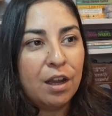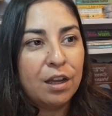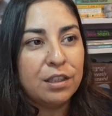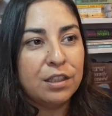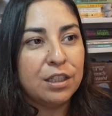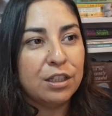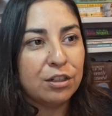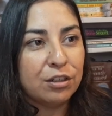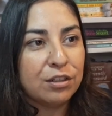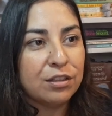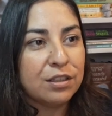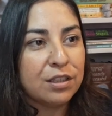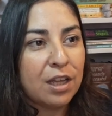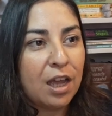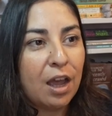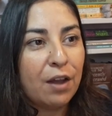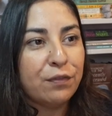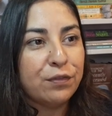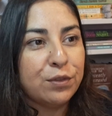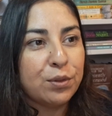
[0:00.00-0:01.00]
years
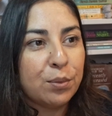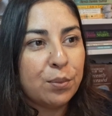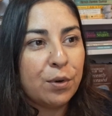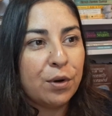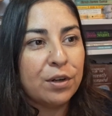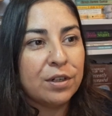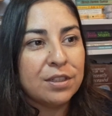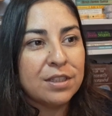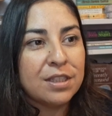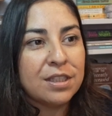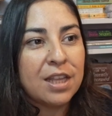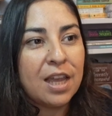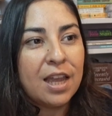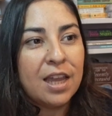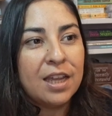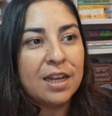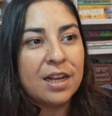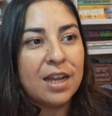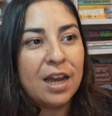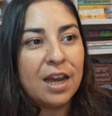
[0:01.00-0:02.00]
afterwards,
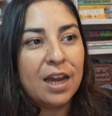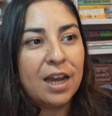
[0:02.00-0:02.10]
and